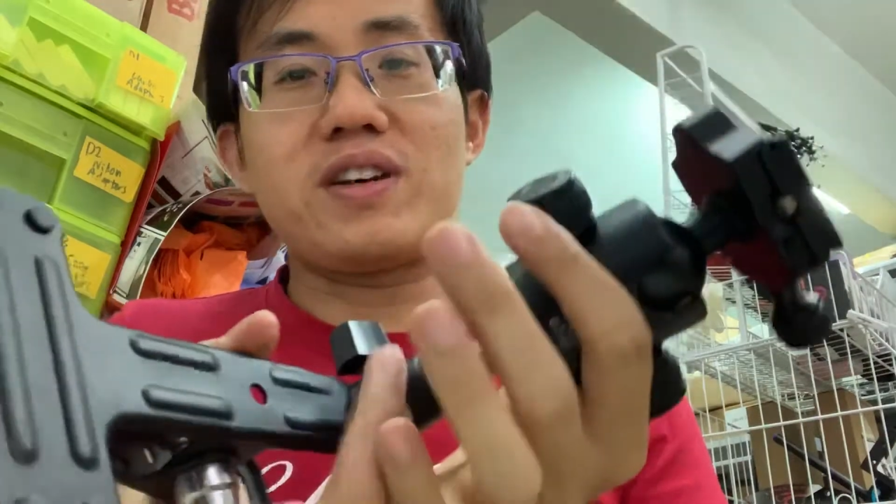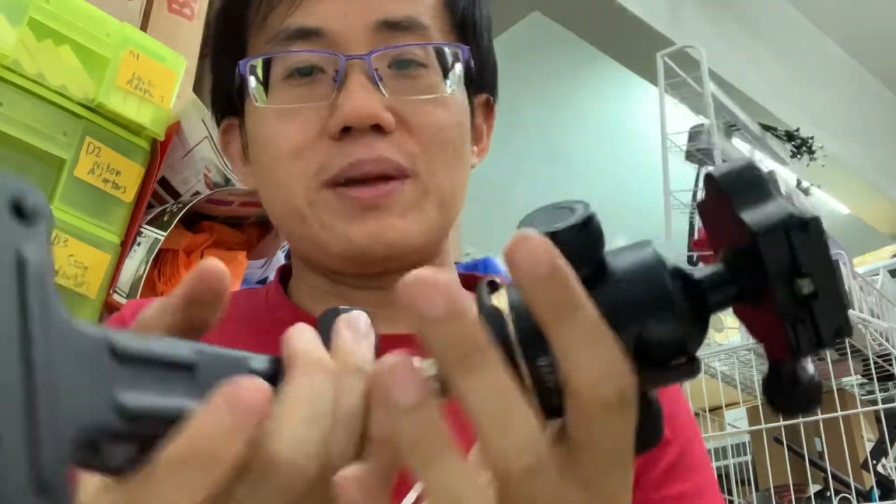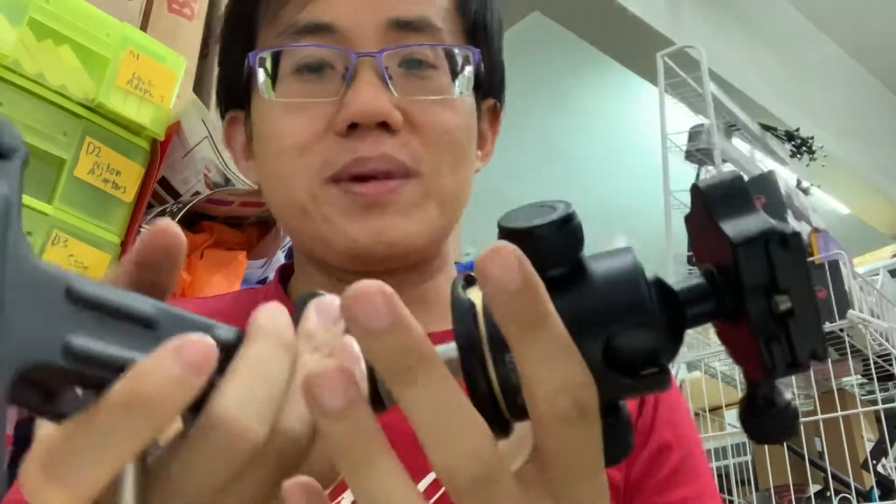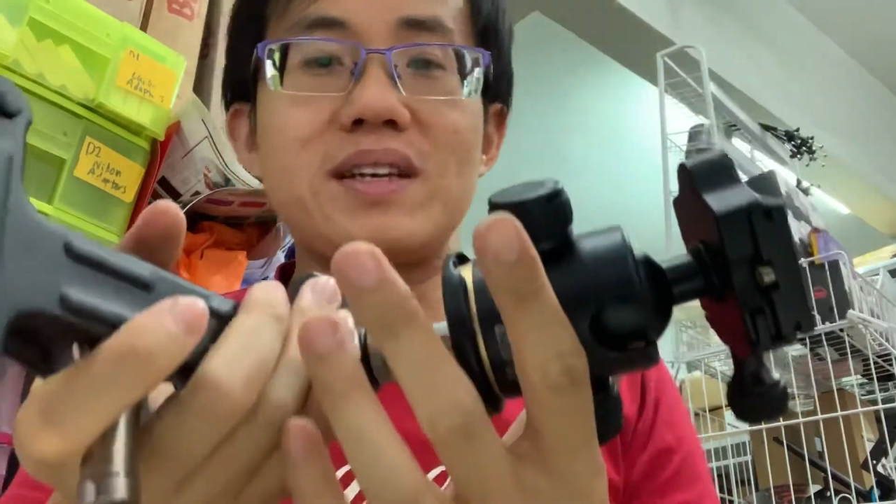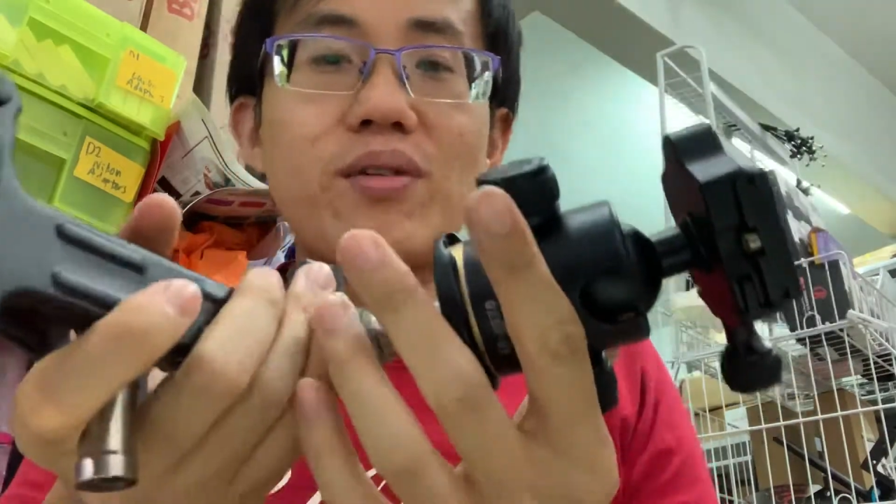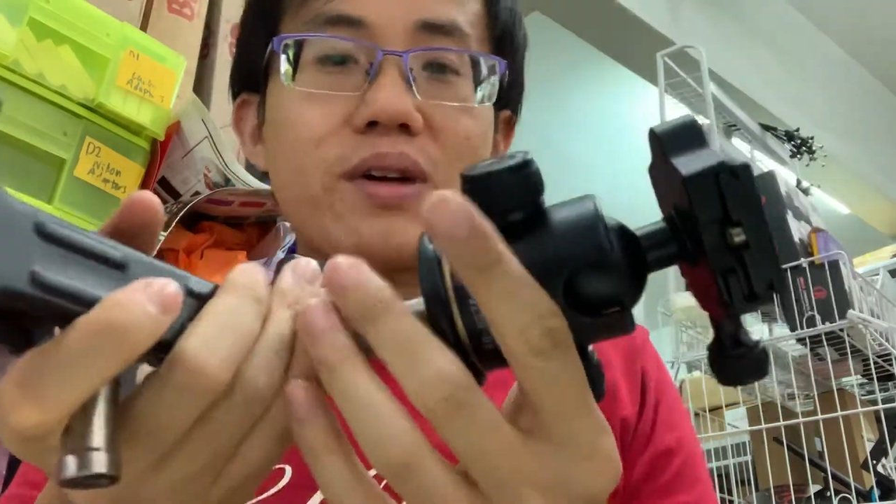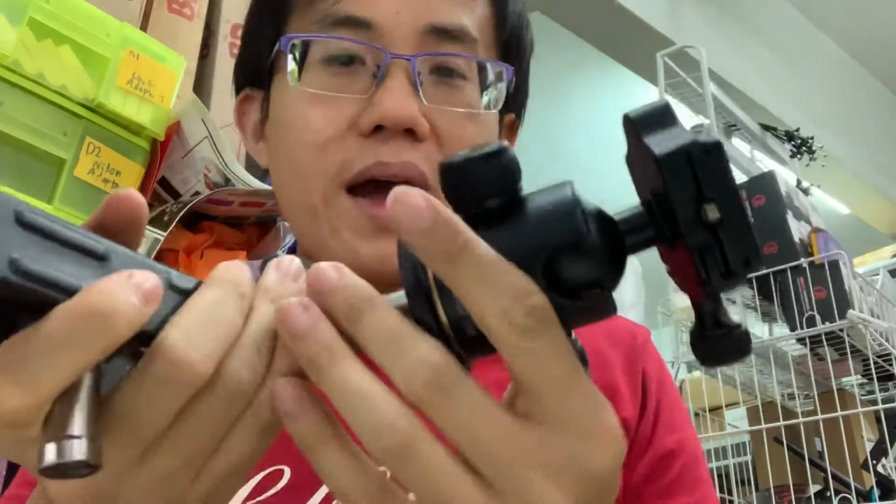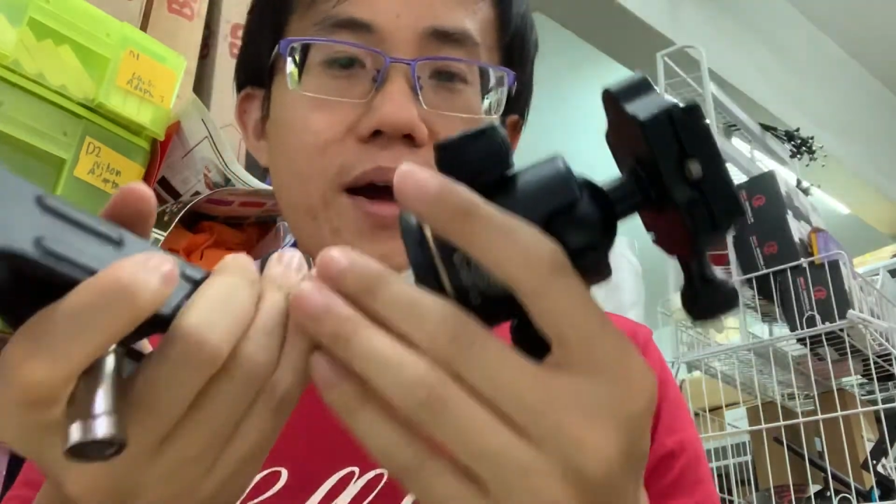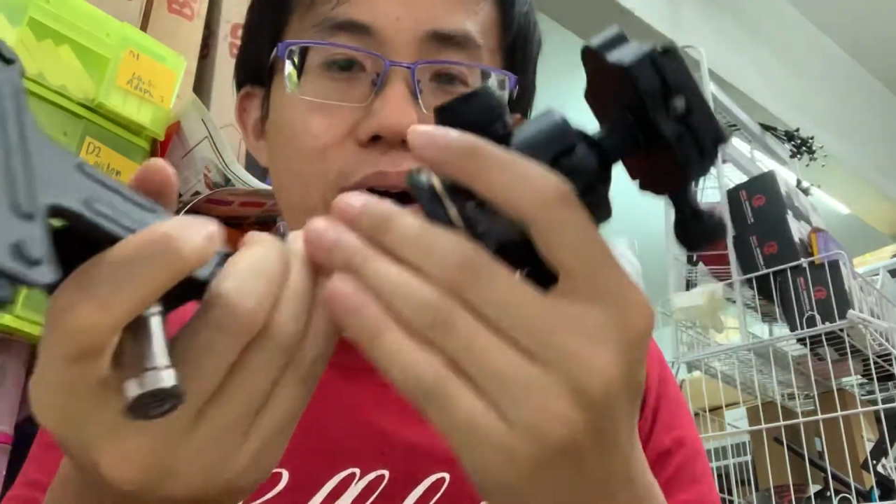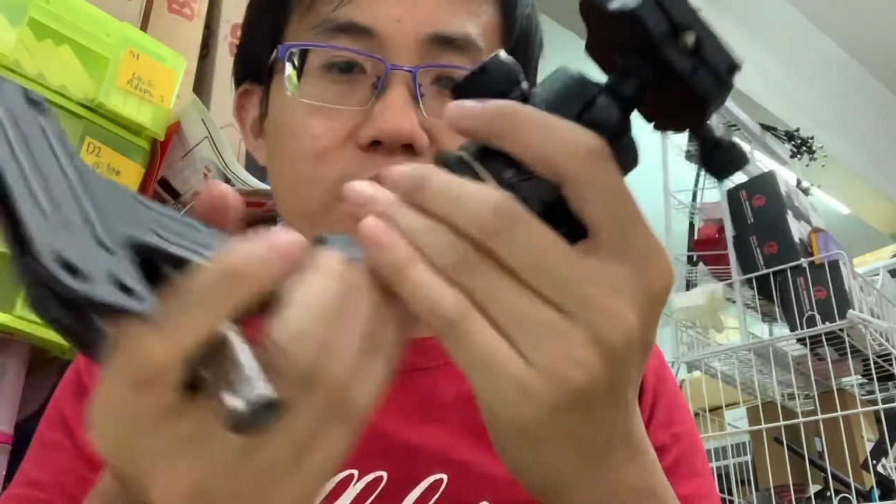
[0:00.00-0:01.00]
Depends how
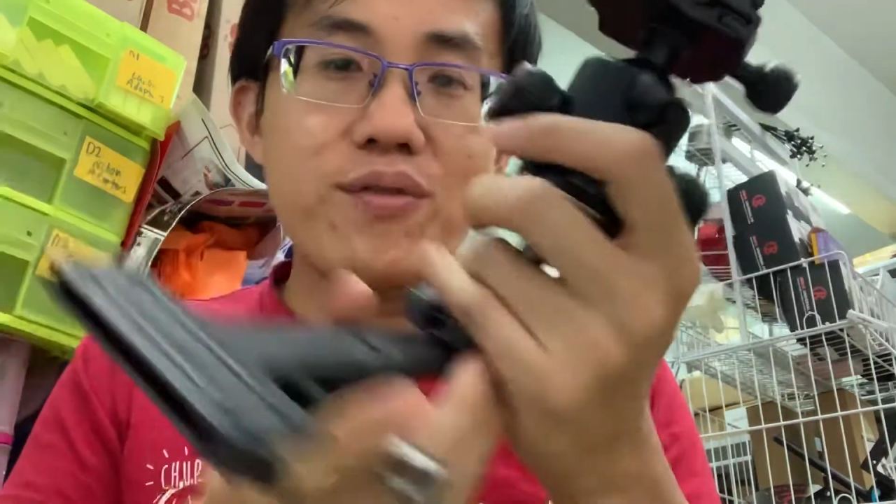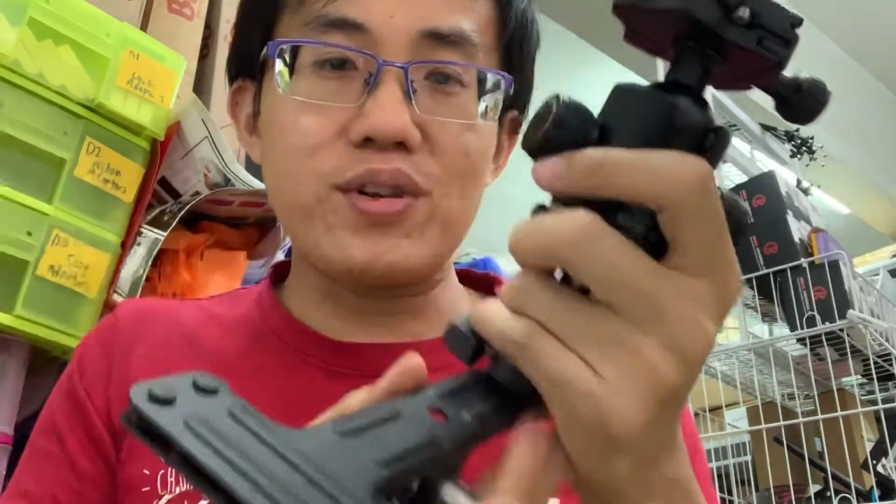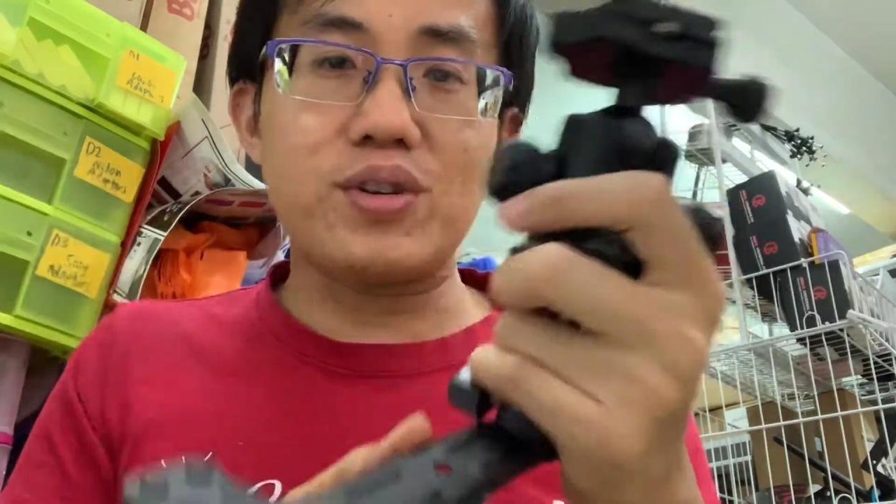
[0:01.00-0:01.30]
heavy is